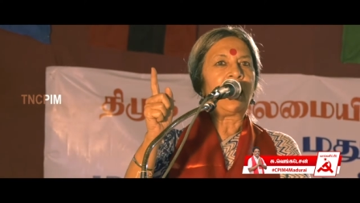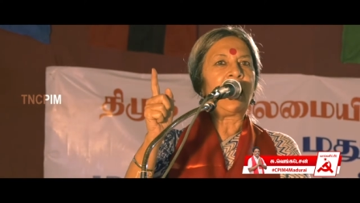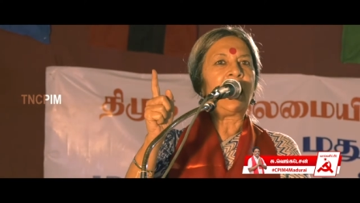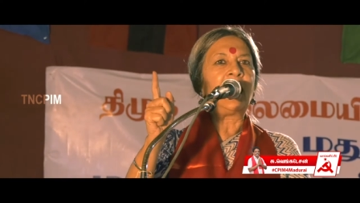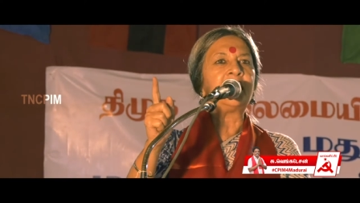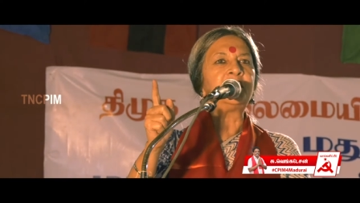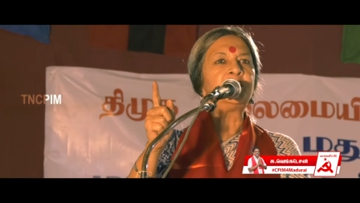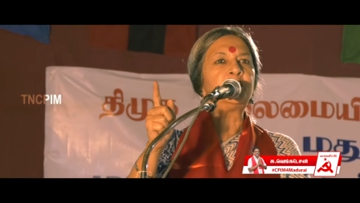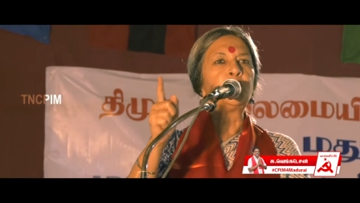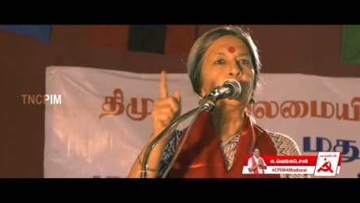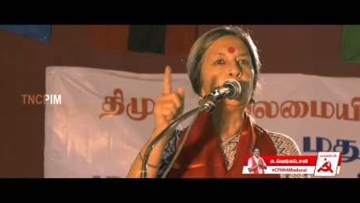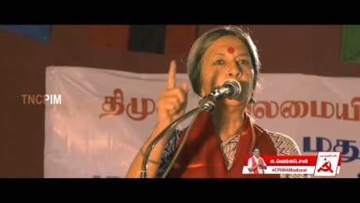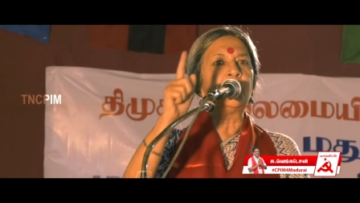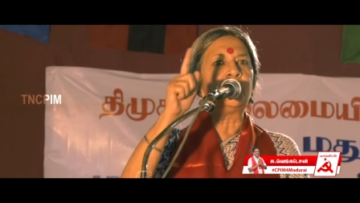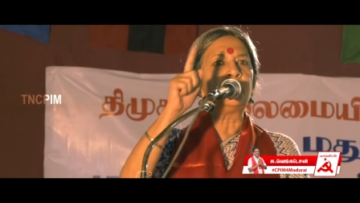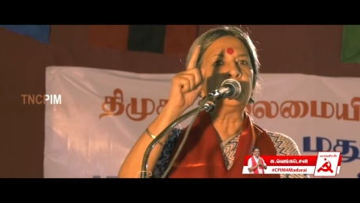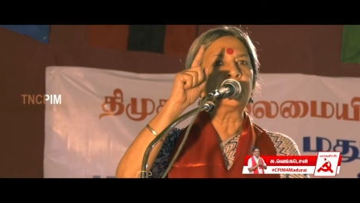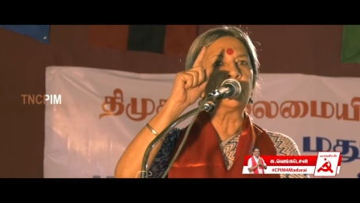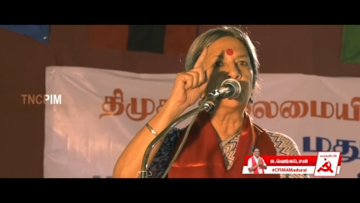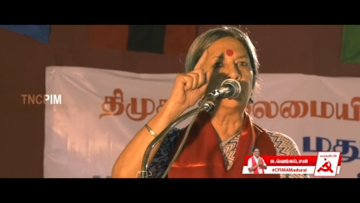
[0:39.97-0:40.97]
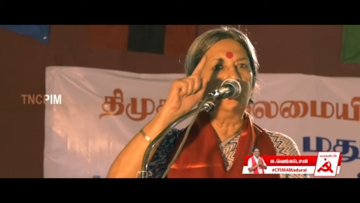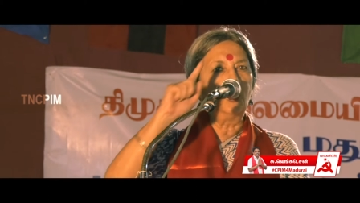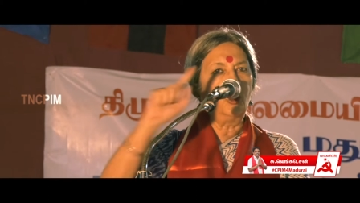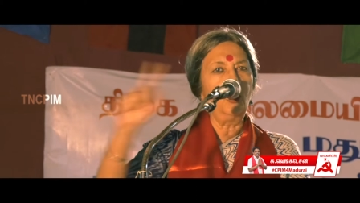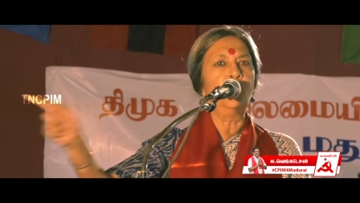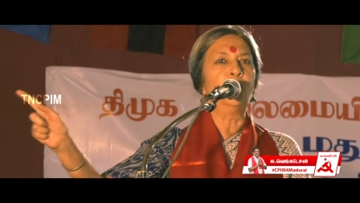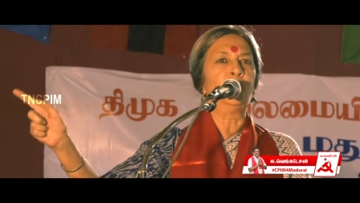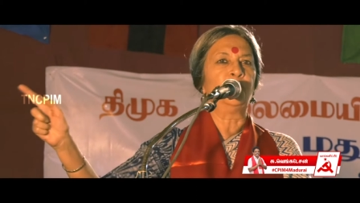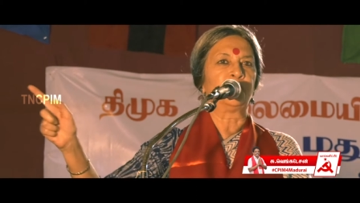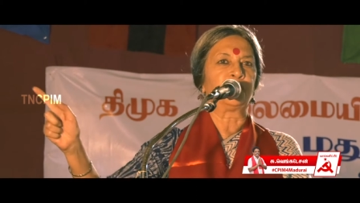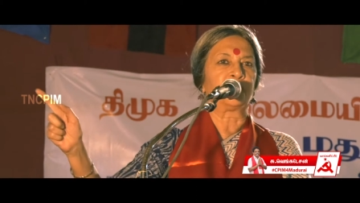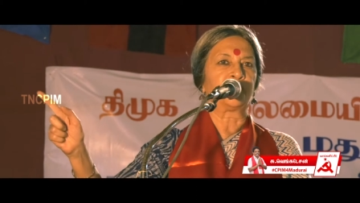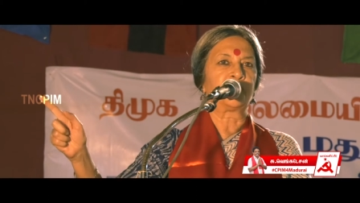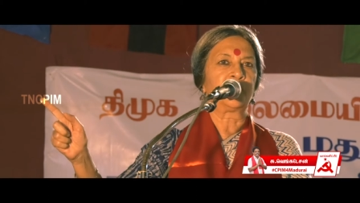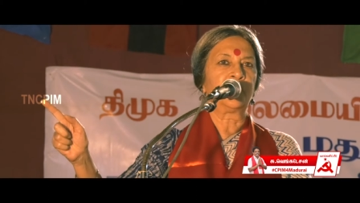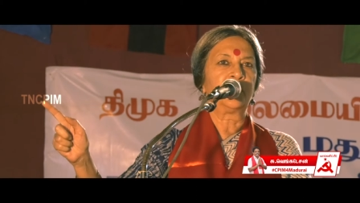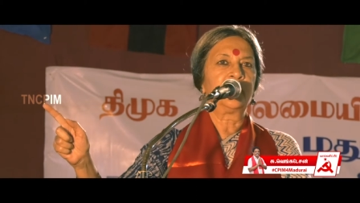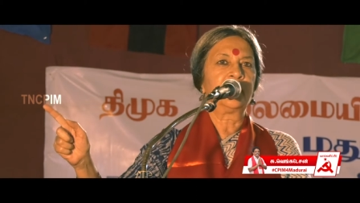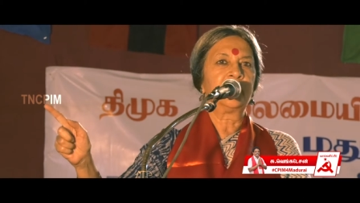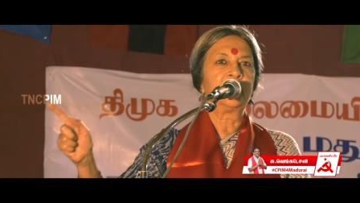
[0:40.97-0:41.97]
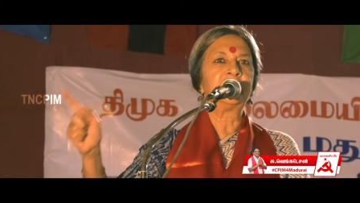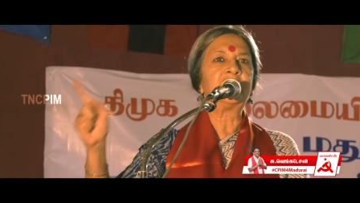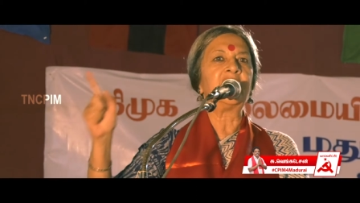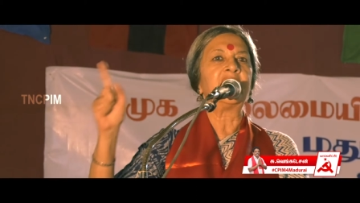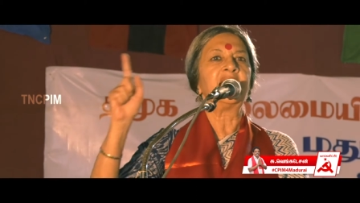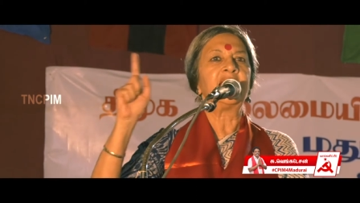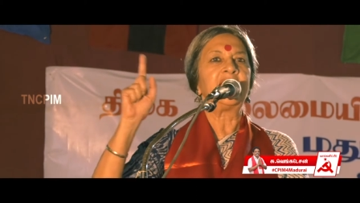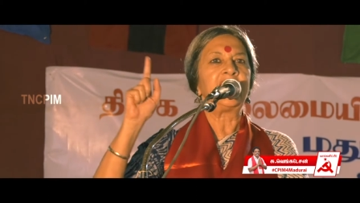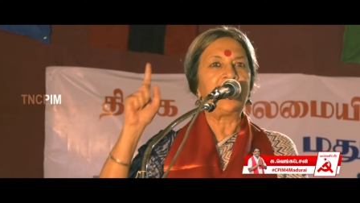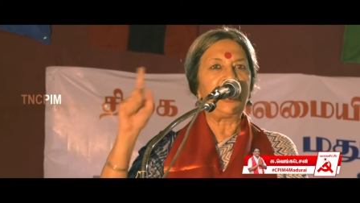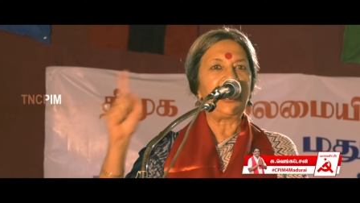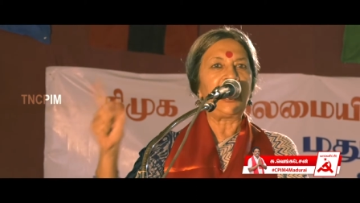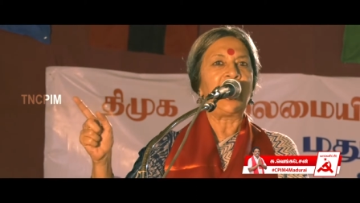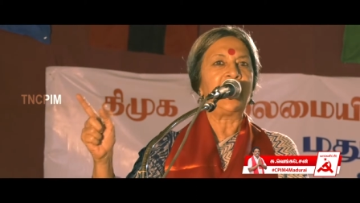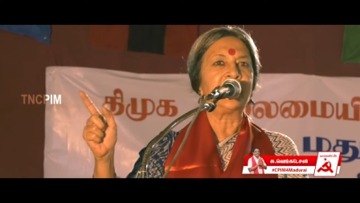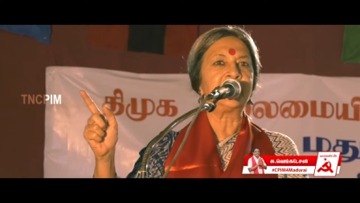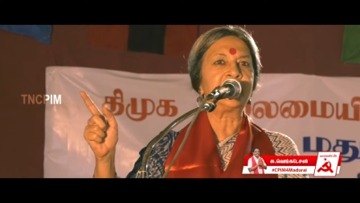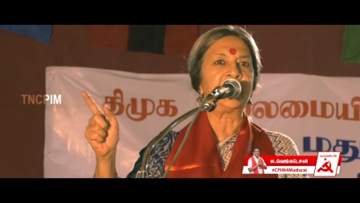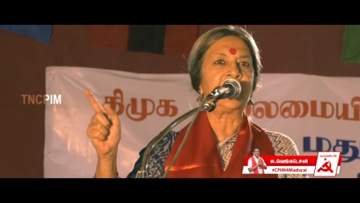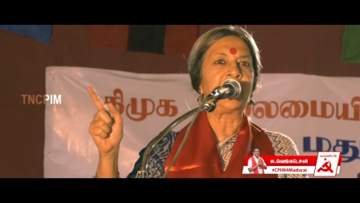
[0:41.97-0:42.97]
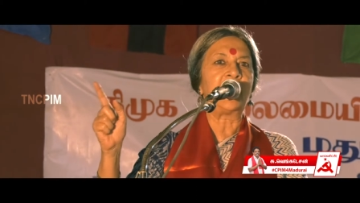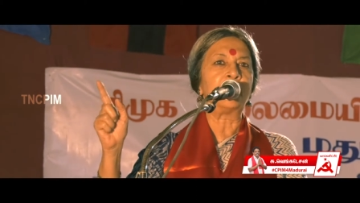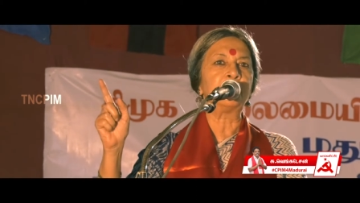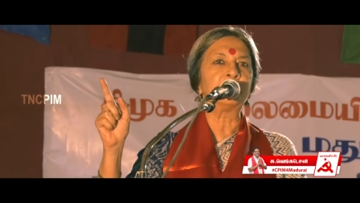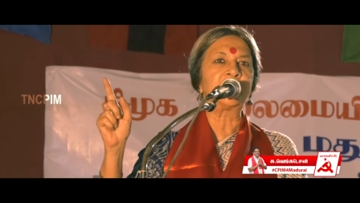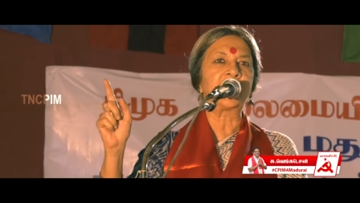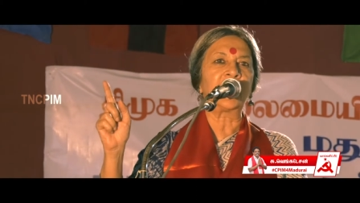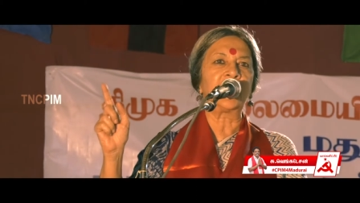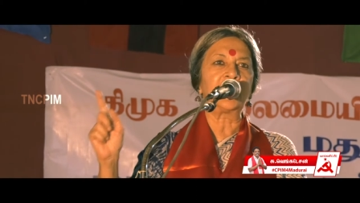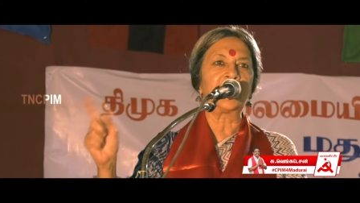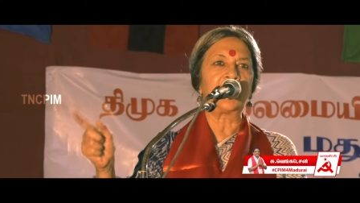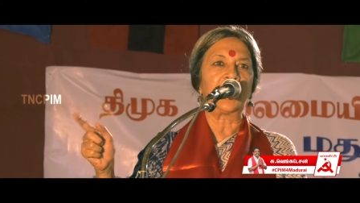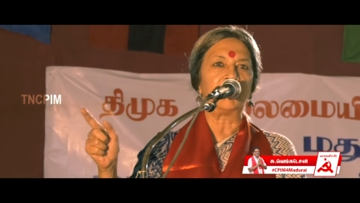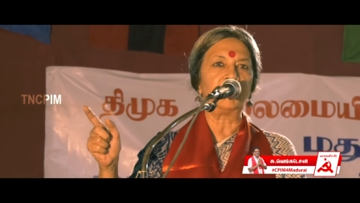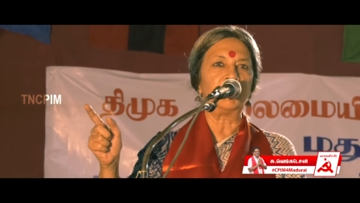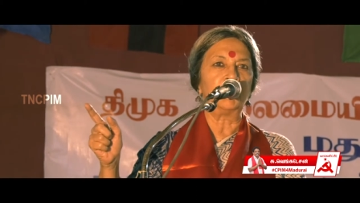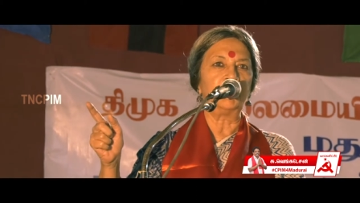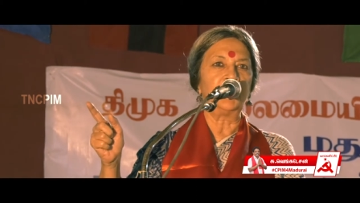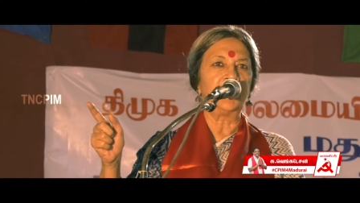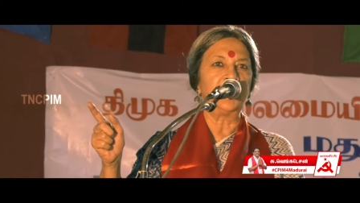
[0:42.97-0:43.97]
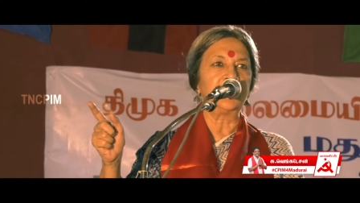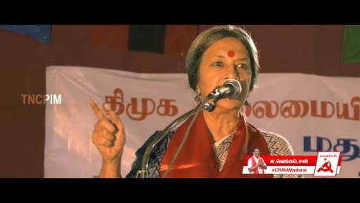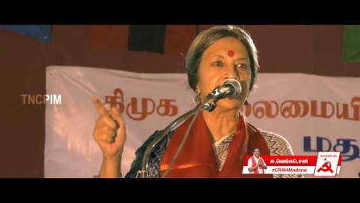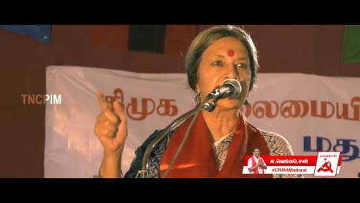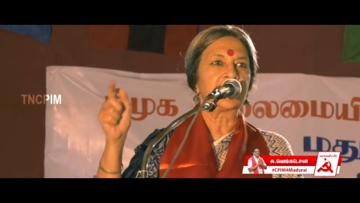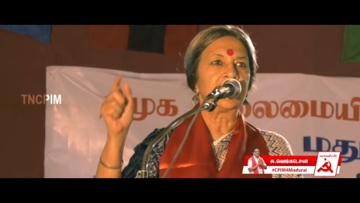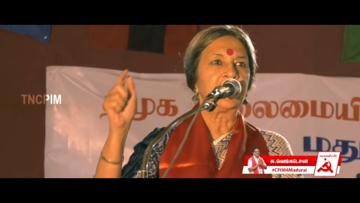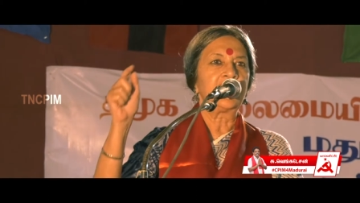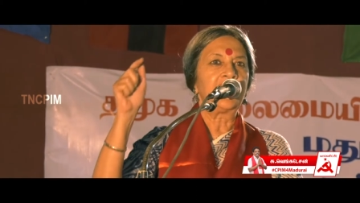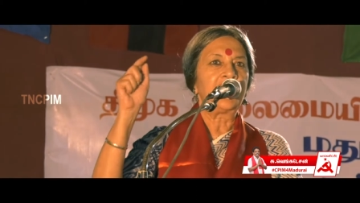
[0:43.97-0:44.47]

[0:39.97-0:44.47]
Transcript: and you will remove the A I D M K government